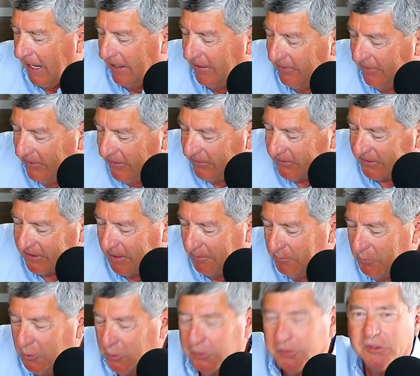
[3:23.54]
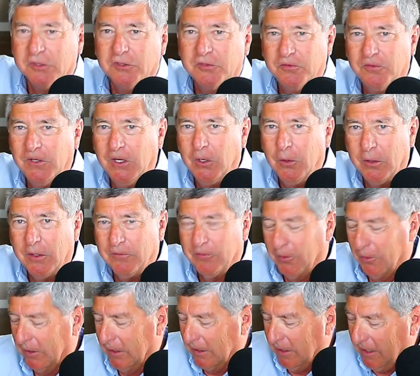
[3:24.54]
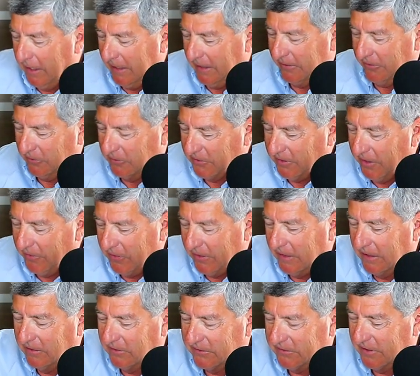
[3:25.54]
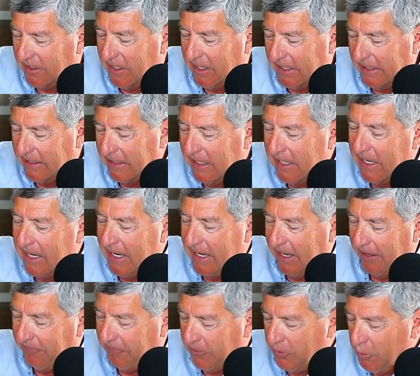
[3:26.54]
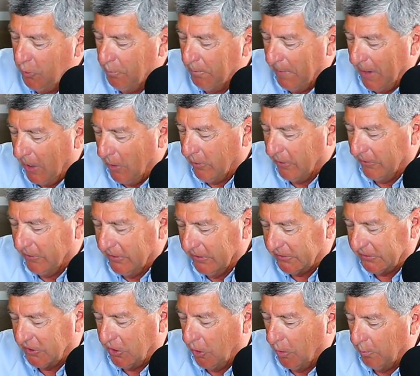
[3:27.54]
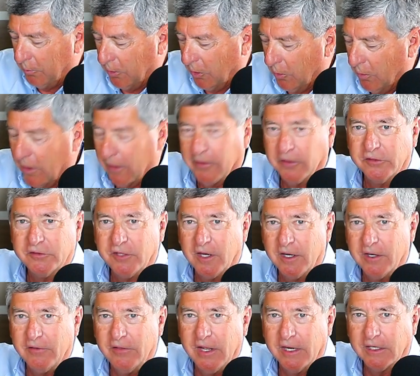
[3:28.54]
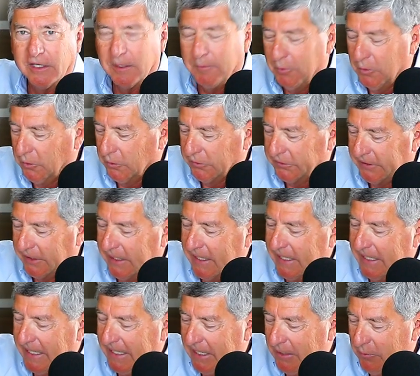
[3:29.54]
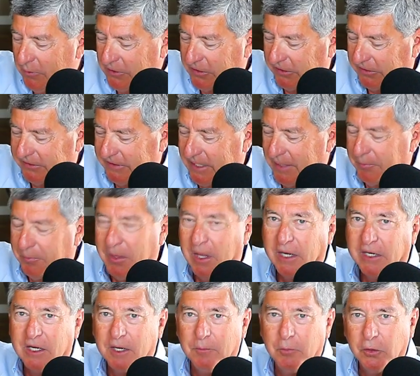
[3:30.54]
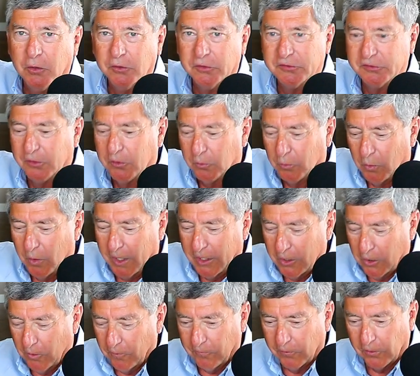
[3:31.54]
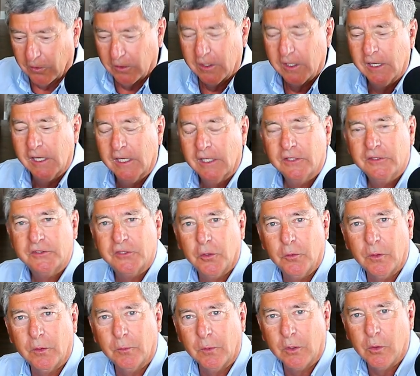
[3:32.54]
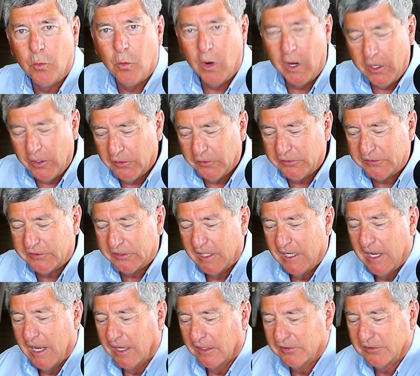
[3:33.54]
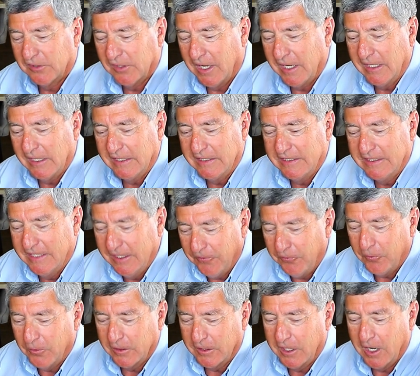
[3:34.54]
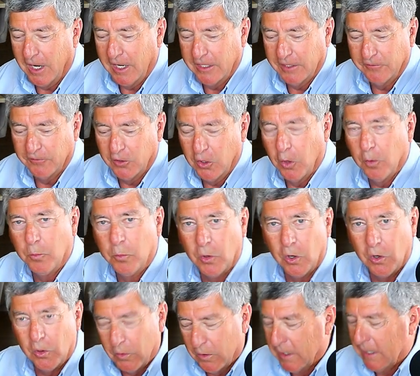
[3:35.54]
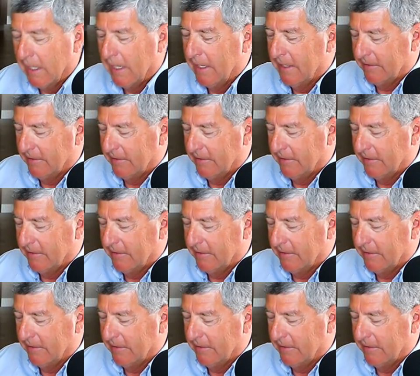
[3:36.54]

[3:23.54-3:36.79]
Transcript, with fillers: and this caboose is very, very light. There's nothing inside. If you mounted this GoPro on the side of that caboose, it would just tip that caboose right over. So it requires a slightly different kind of GoPro